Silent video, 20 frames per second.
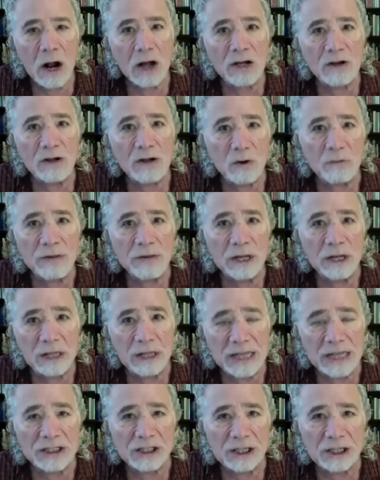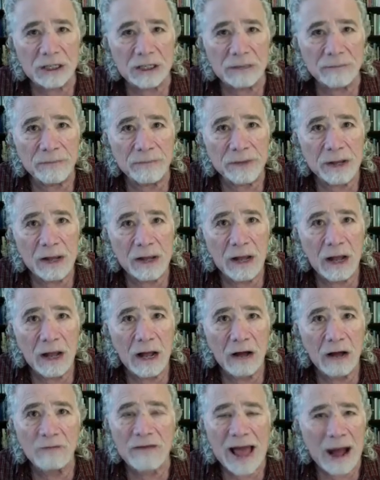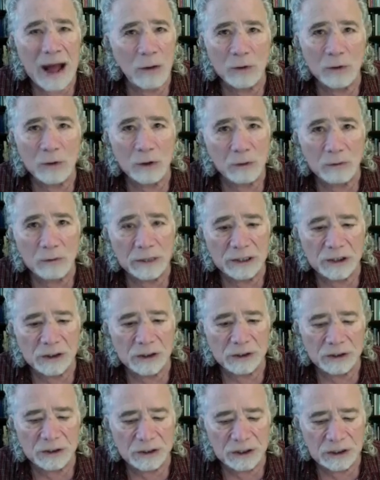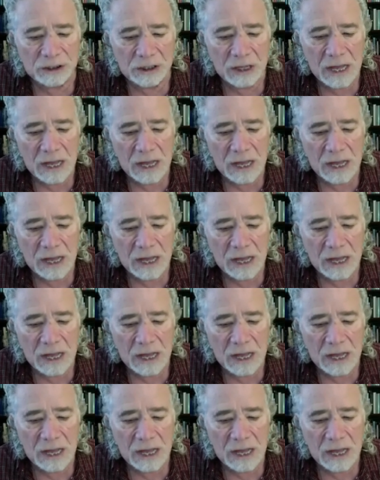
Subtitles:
accumulation of outer riches.